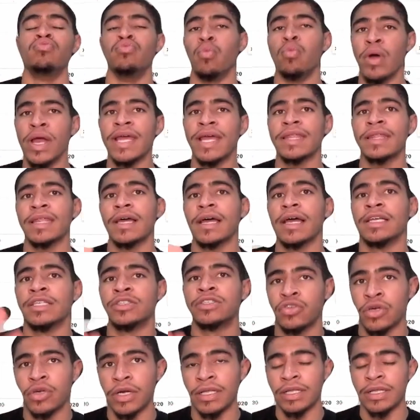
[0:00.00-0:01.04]
with a
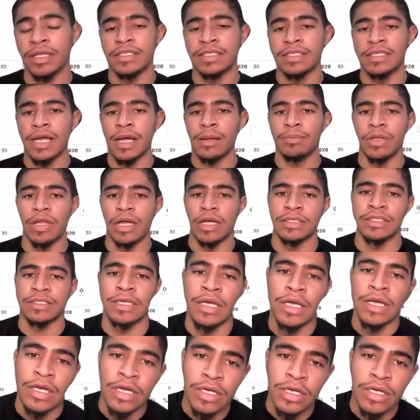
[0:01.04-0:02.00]
trailing stop loss.